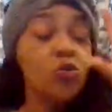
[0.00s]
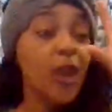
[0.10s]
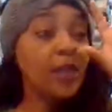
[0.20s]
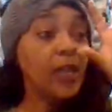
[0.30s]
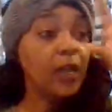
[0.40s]
You
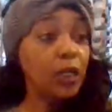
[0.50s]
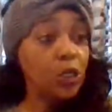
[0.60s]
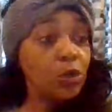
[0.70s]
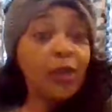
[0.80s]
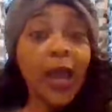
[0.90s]
had that
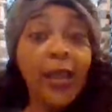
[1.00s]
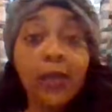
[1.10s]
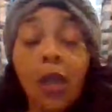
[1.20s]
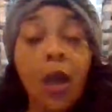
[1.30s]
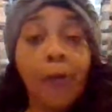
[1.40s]
clear
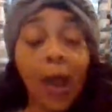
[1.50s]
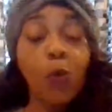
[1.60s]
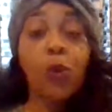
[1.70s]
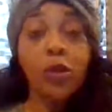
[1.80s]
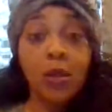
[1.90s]
light
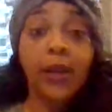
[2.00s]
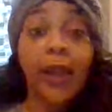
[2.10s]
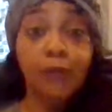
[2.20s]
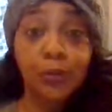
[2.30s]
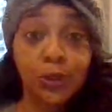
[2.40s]
about where your
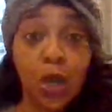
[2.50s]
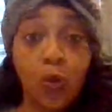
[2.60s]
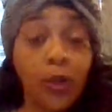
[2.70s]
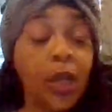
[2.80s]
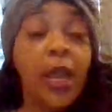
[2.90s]
life was
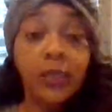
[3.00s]
going.